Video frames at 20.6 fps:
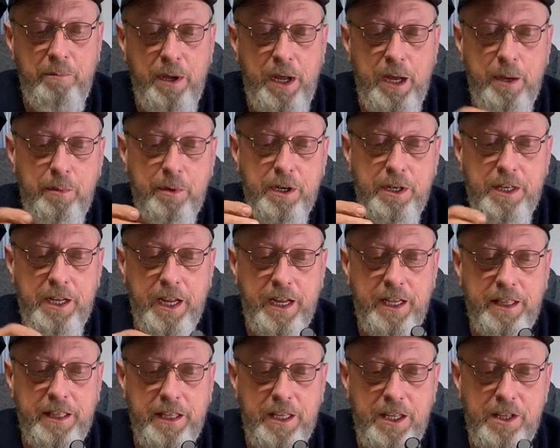be able to
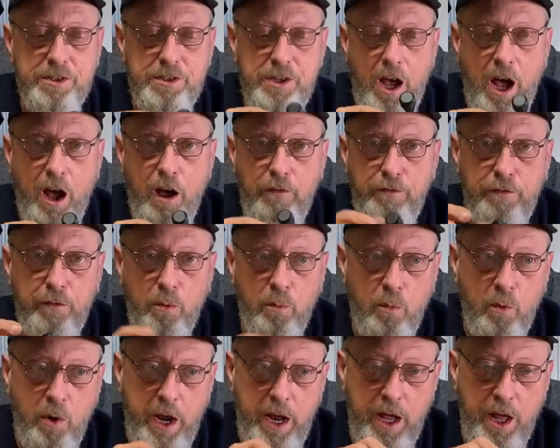take this off
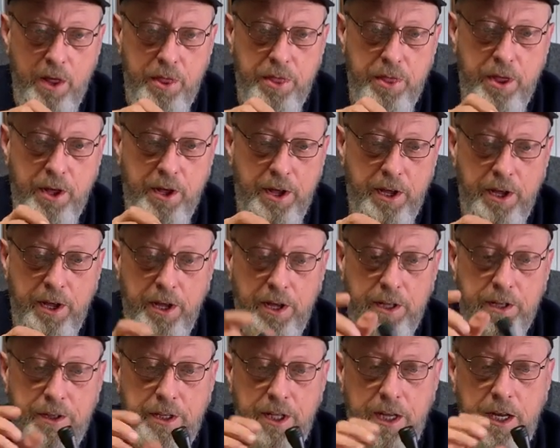with
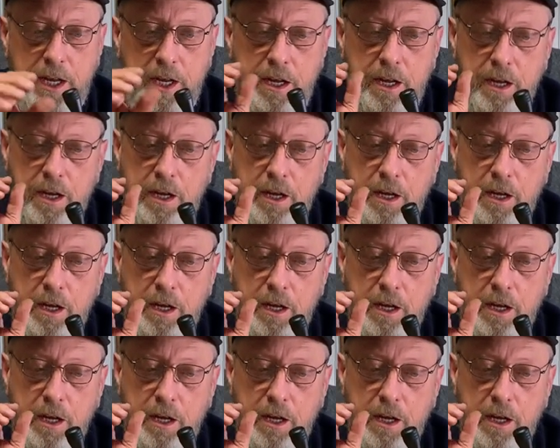the